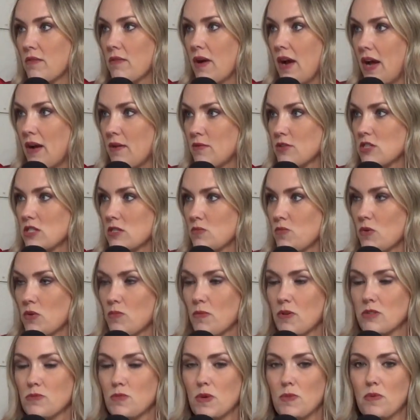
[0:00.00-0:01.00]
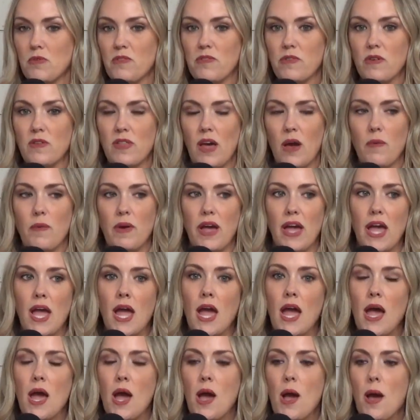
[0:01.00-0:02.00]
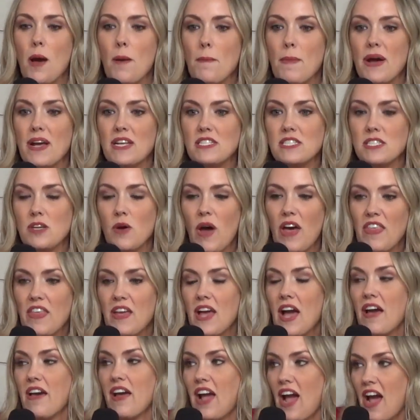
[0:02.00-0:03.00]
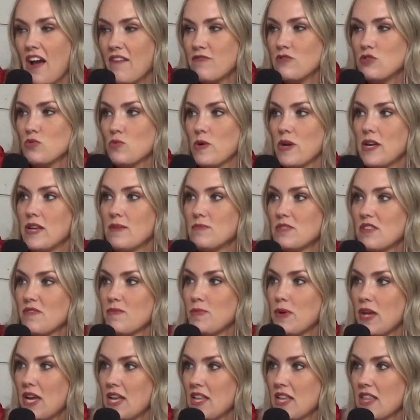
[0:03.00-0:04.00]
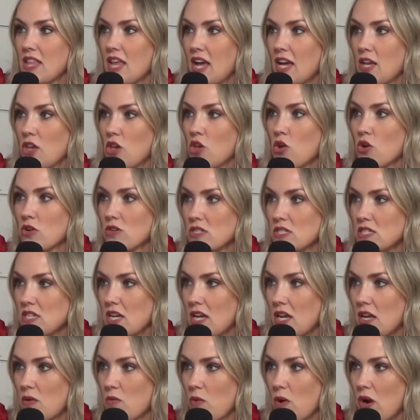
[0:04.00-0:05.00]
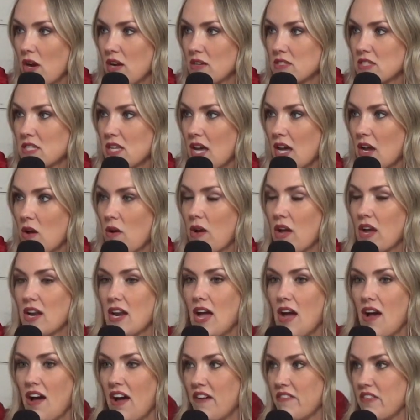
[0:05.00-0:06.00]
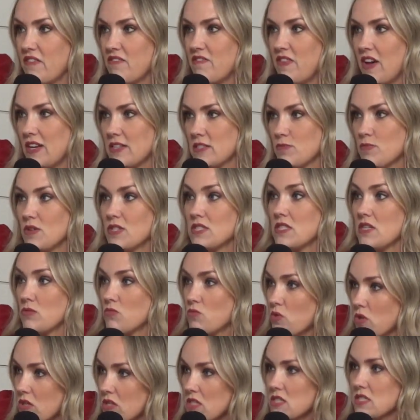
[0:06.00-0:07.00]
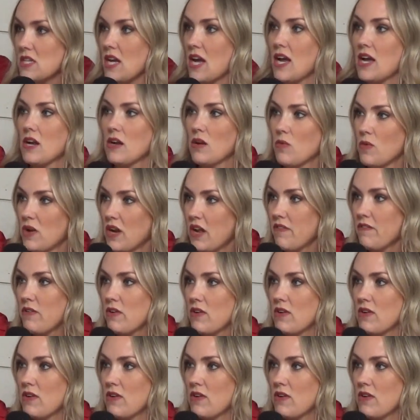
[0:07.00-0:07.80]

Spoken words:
right? Which is what most people feel that way. But so I think I have dreams of being in like your seat where it's like, okay, now I have investments in real estate or whatever,